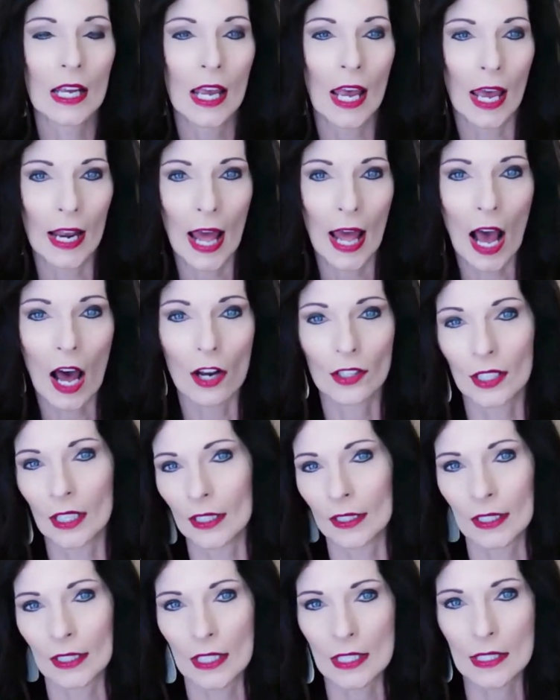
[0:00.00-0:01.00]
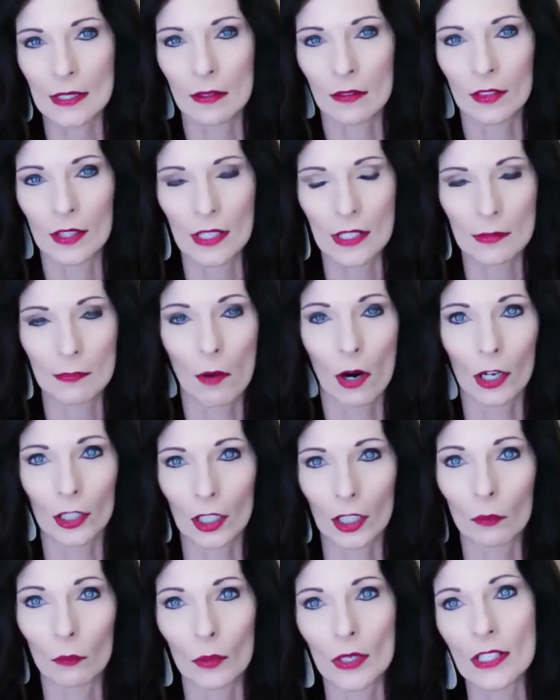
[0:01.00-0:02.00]
and how to get this
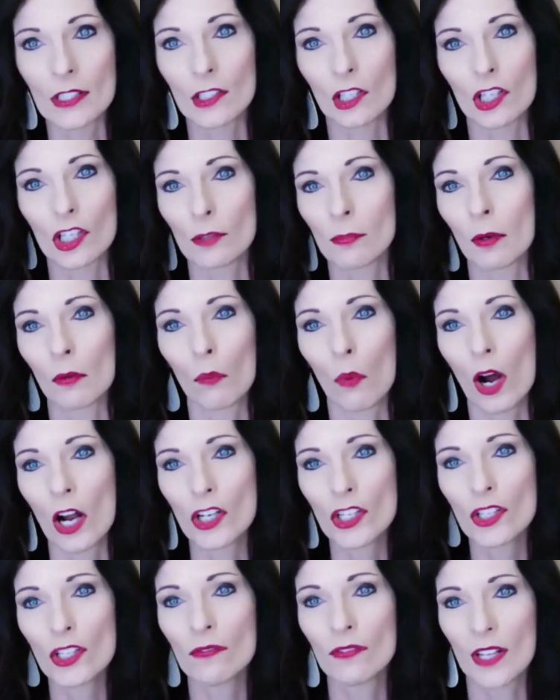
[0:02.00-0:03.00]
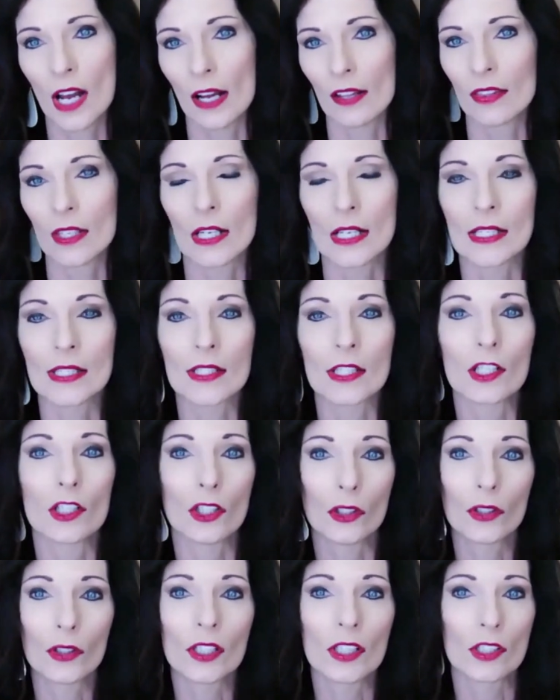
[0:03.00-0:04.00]
market research. But once you've done this, then
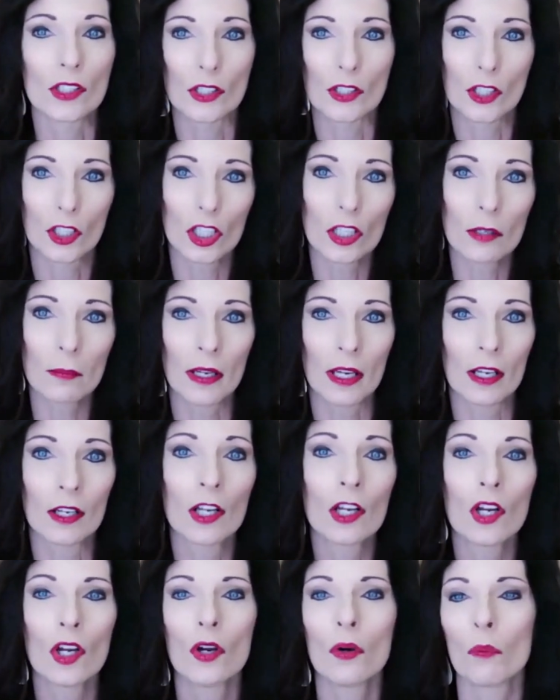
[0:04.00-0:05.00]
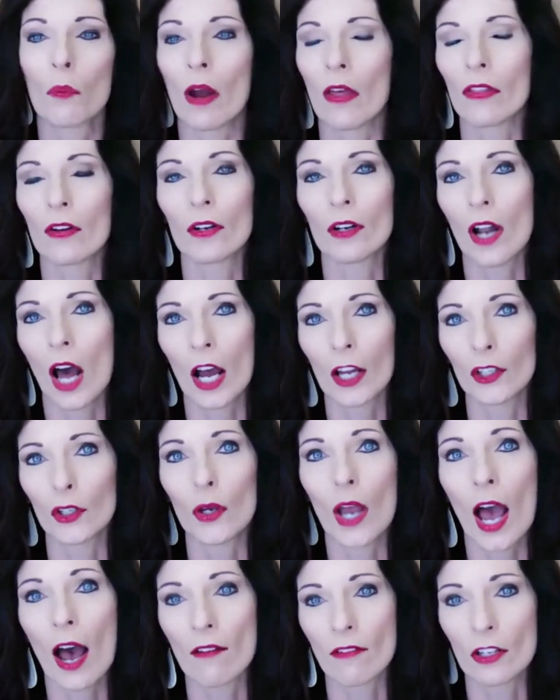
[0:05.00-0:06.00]
you can determine whether or not
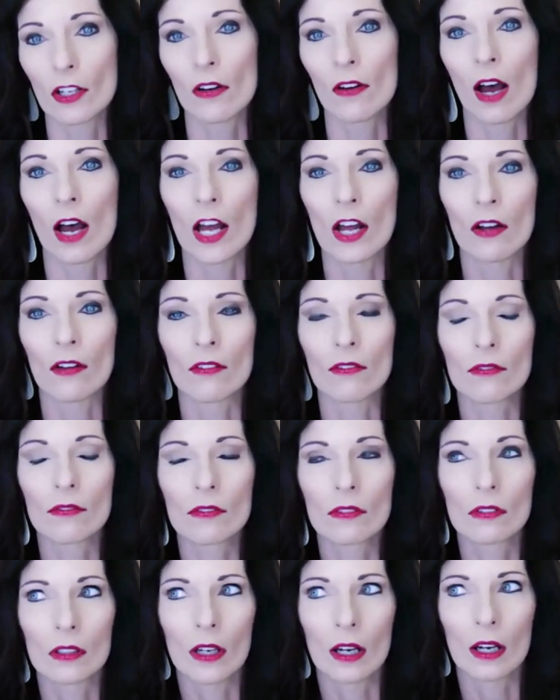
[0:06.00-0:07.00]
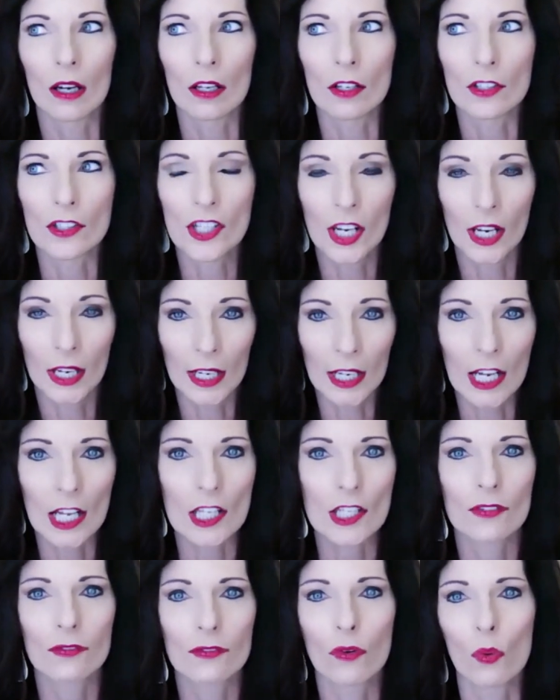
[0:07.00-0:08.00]
you have a
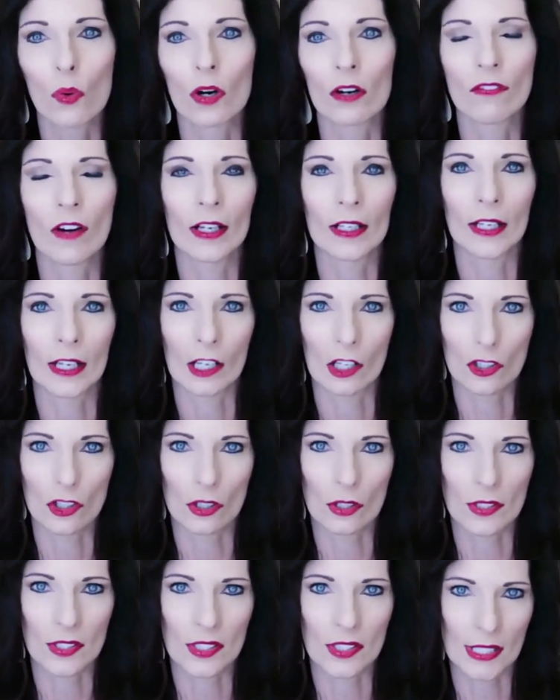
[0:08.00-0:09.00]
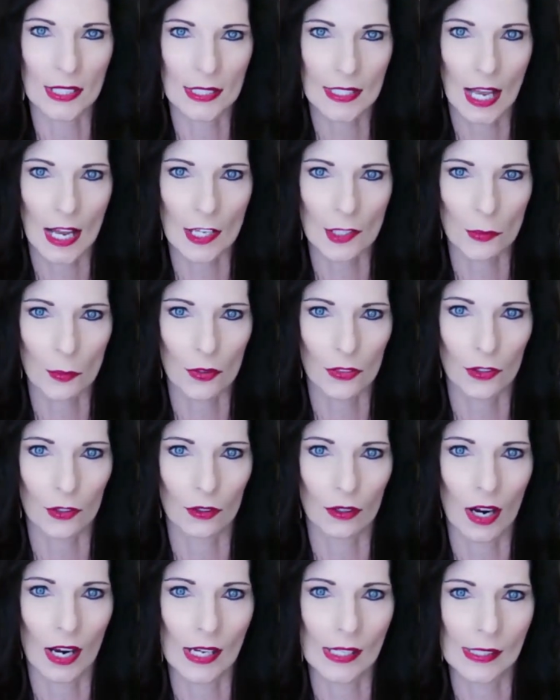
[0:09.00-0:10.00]
chance for financial success with
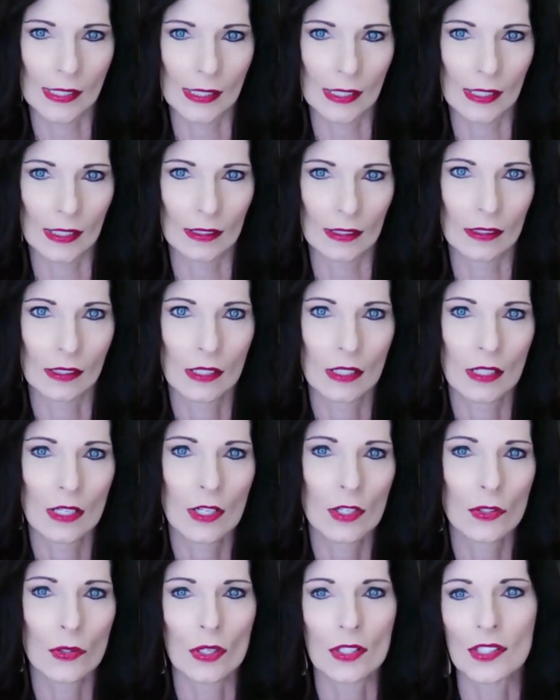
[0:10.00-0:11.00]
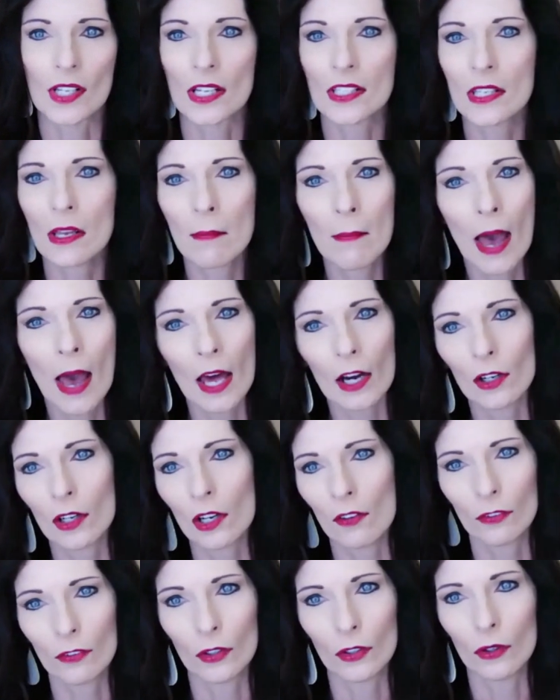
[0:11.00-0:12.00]
your idea. So it doesn't matter
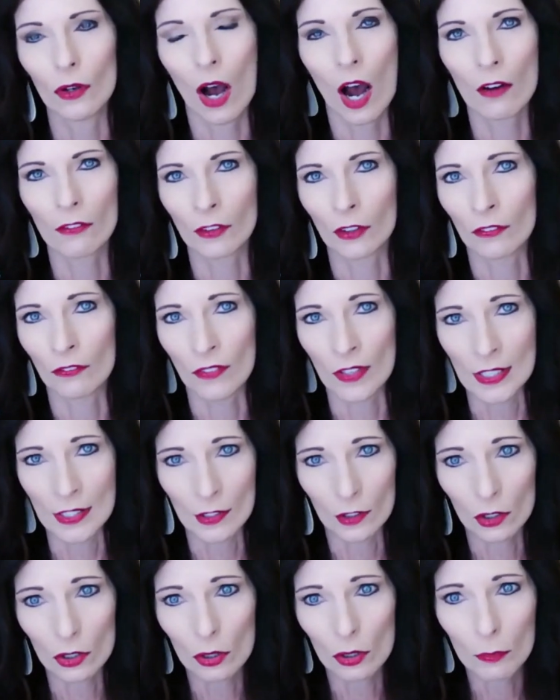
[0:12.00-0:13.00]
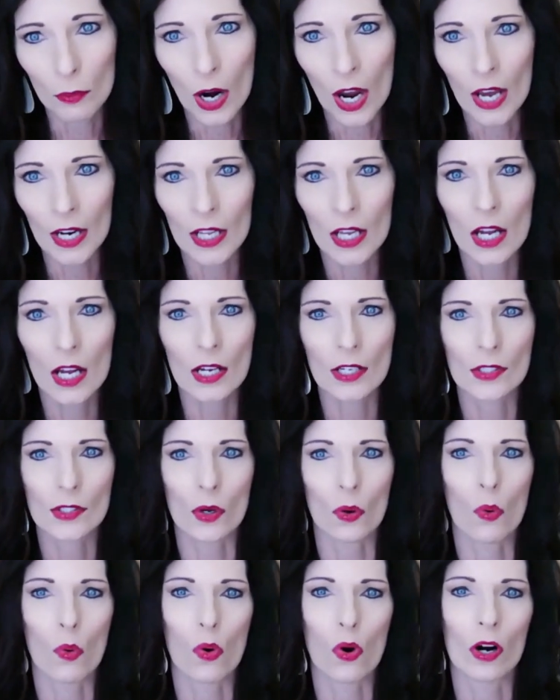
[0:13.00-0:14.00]
if you offer physical products
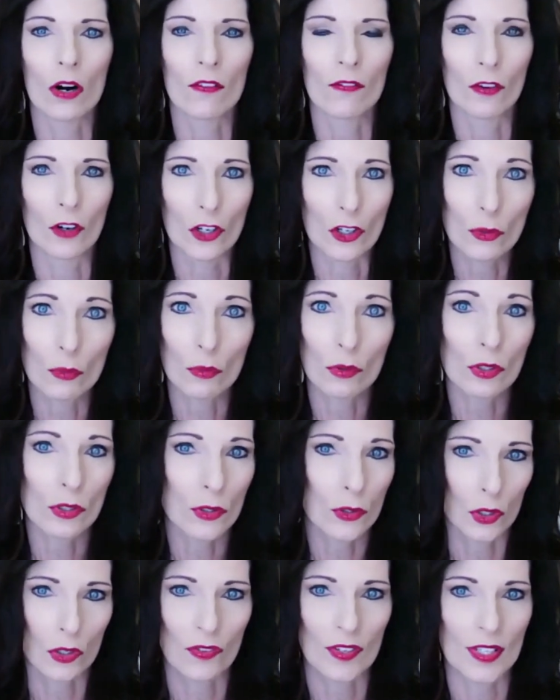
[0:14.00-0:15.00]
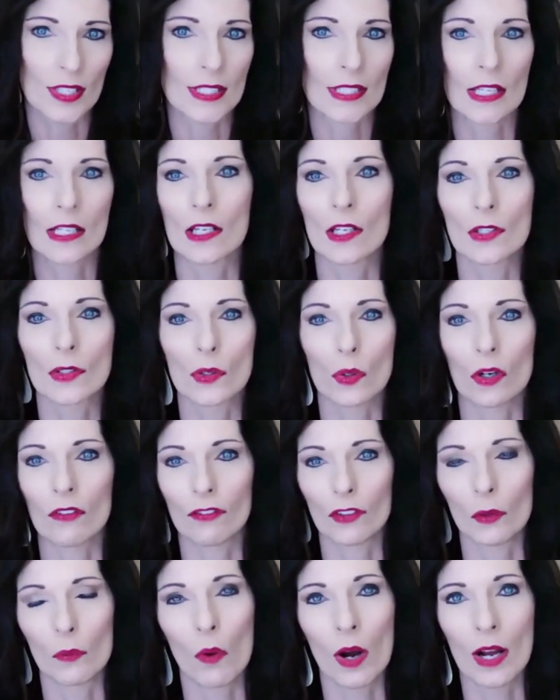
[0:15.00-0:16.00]
or virtual services, or if
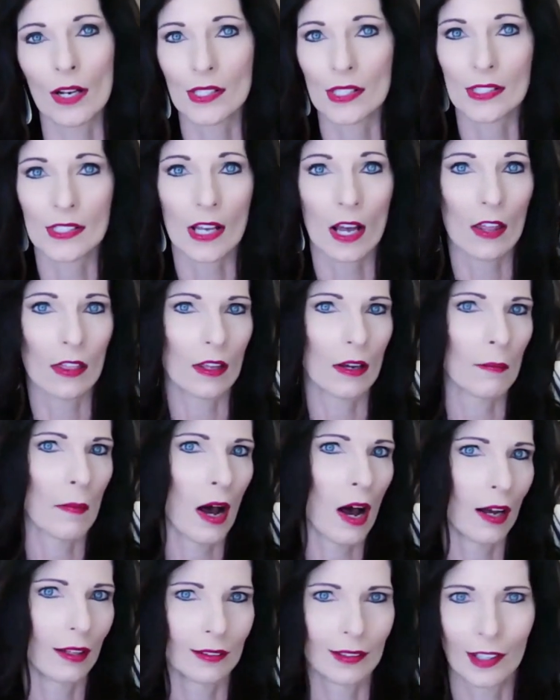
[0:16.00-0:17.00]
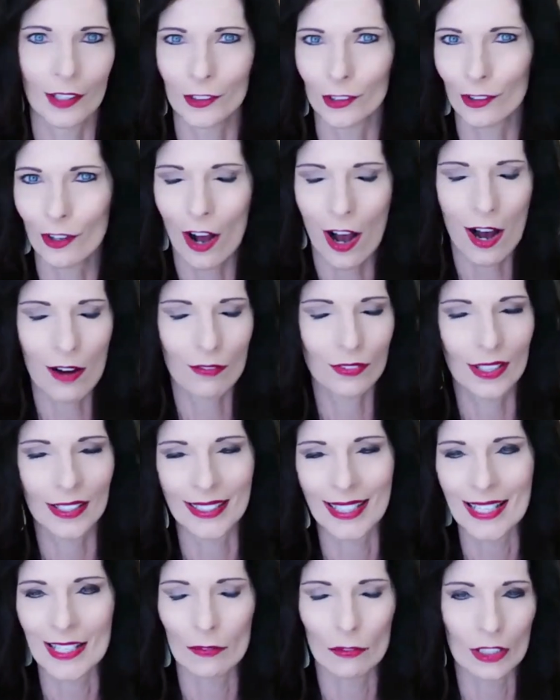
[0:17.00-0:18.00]
you want to sell them online or offline,
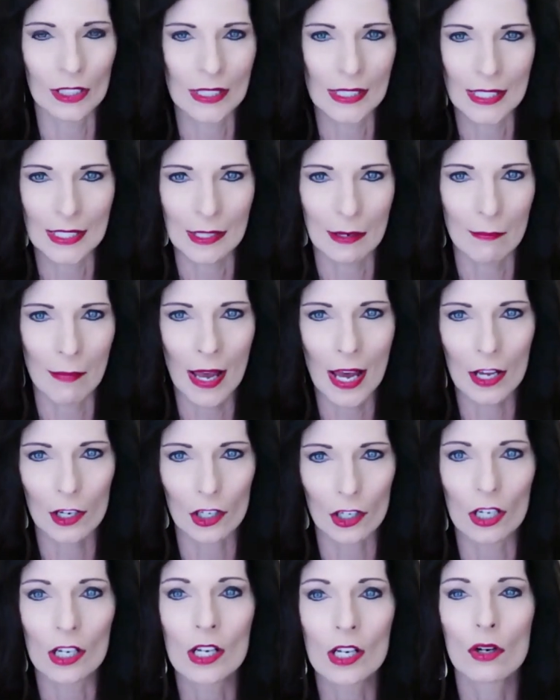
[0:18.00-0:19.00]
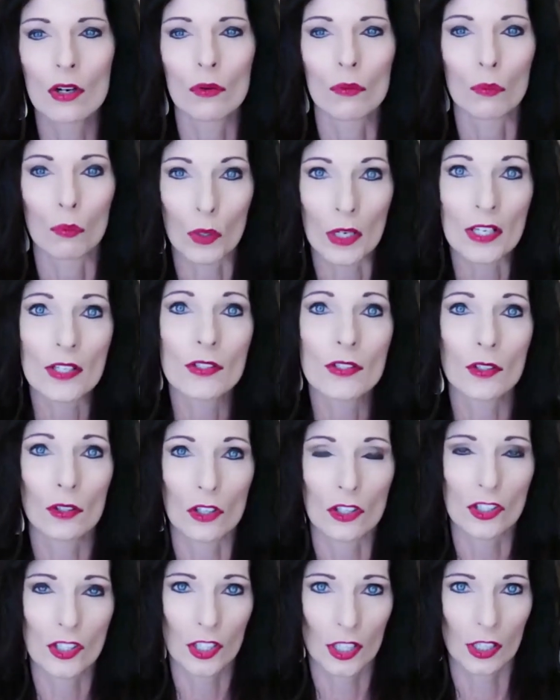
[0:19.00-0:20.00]
that really doesn't matter.
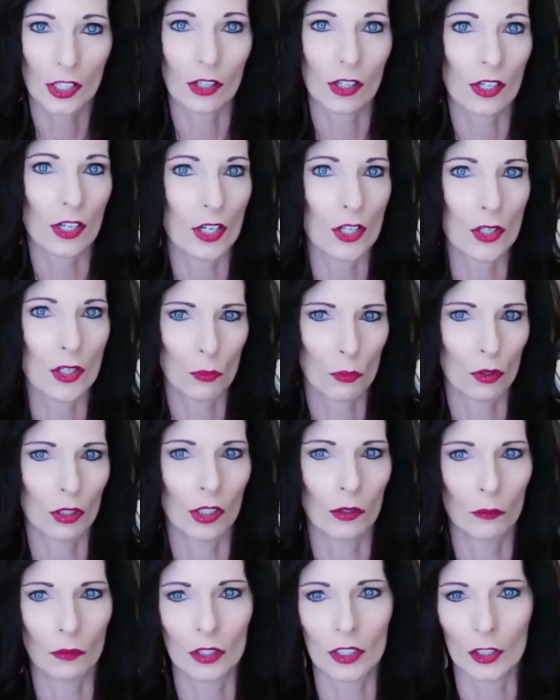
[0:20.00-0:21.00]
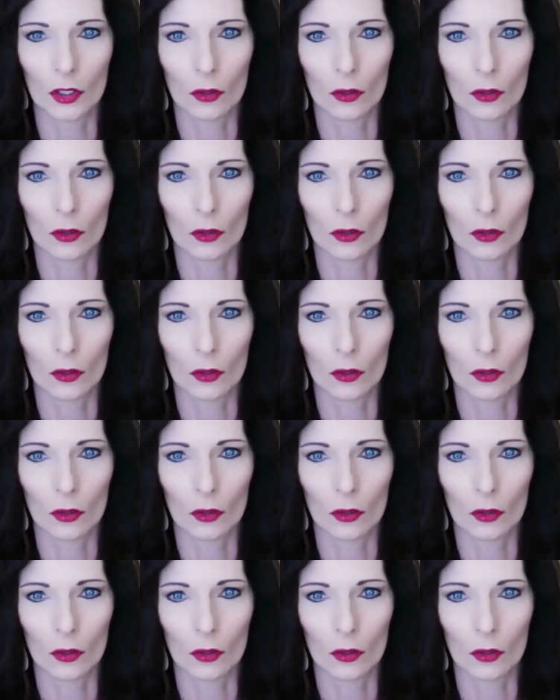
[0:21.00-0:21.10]
Research here is really, really